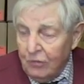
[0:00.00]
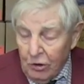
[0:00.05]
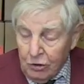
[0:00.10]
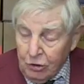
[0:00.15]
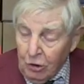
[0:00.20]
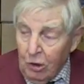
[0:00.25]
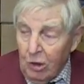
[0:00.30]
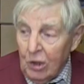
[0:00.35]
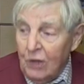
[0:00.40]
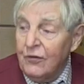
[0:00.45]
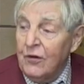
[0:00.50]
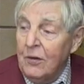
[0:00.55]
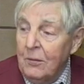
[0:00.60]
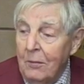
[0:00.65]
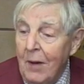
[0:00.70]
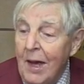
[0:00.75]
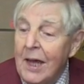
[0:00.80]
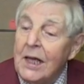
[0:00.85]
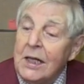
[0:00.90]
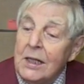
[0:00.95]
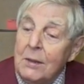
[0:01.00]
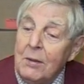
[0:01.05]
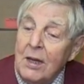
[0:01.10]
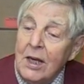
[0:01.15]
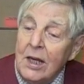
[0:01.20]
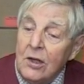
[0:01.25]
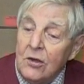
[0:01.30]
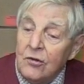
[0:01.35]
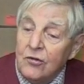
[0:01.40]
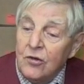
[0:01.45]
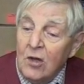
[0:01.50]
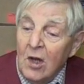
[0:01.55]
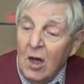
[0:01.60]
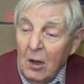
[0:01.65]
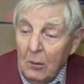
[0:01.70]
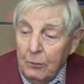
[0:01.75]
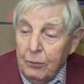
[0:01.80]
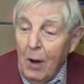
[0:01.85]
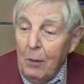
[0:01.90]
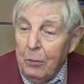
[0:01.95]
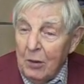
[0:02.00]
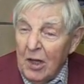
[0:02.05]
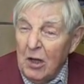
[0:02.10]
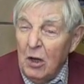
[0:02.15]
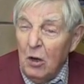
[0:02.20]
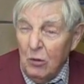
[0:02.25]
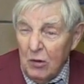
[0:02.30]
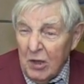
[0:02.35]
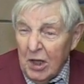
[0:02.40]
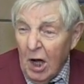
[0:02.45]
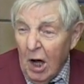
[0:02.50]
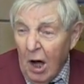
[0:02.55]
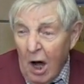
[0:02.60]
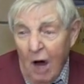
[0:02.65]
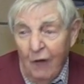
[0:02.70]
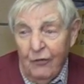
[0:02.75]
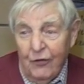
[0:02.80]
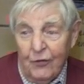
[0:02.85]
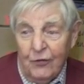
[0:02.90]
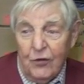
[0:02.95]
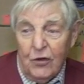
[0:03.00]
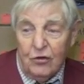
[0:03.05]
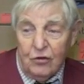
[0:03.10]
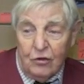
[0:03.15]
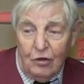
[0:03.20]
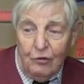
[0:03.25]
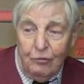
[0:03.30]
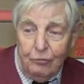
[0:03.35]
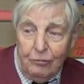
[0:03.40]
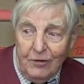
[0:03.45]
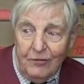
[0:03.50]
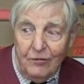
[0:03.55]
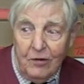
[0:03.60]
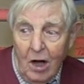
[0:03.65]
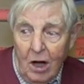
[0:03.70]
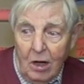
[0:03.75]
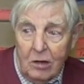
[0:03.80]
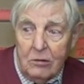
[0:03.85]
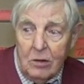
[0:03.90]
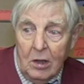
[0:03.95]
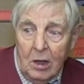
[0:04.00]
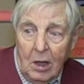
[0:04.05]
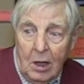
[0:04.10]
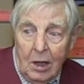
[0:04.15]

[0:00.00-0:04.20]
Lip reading: Not all of them by any means, probably only half of the stuff we've got.